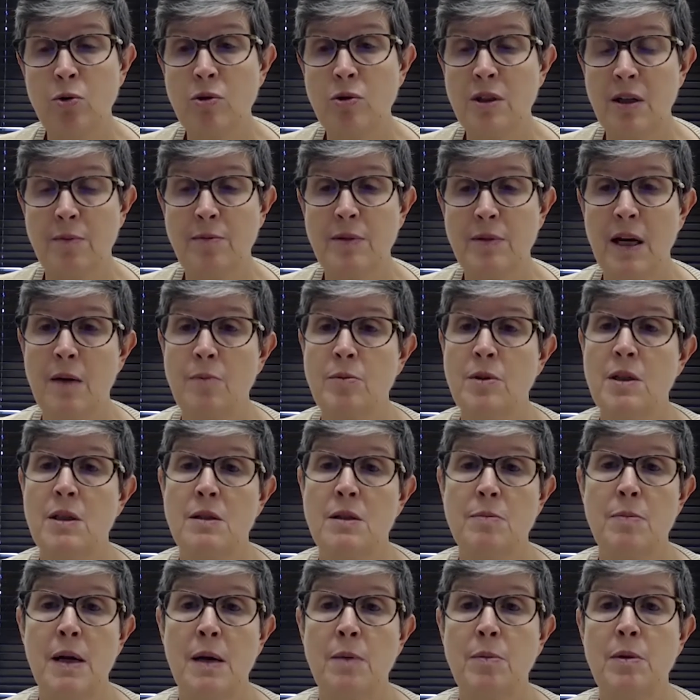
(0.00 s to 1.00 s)
Sometimes it's
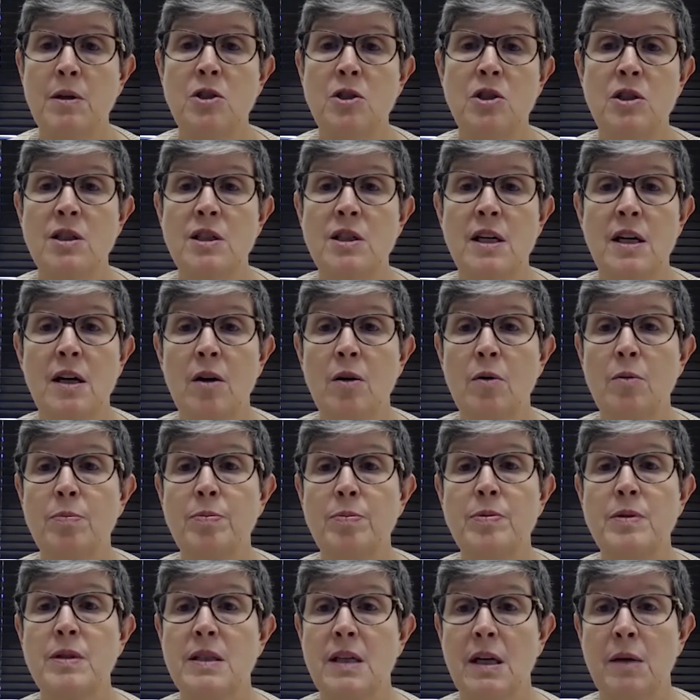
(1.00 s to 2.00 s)
maybe just to help
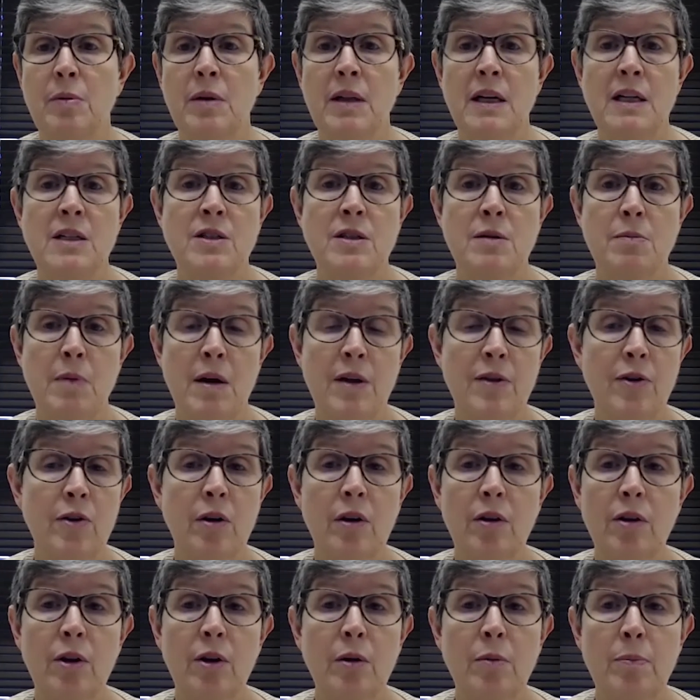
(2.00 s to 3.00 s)
stabilize the mother a
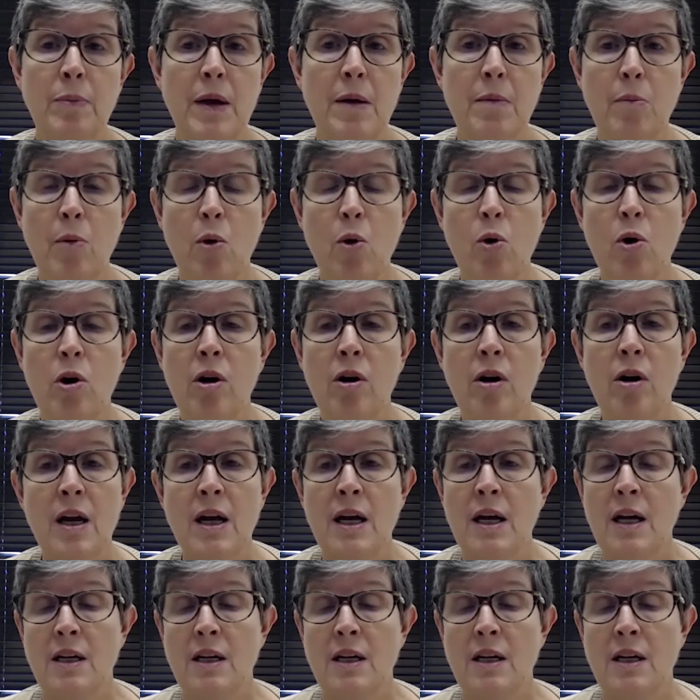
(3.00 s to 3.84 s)
little bit more.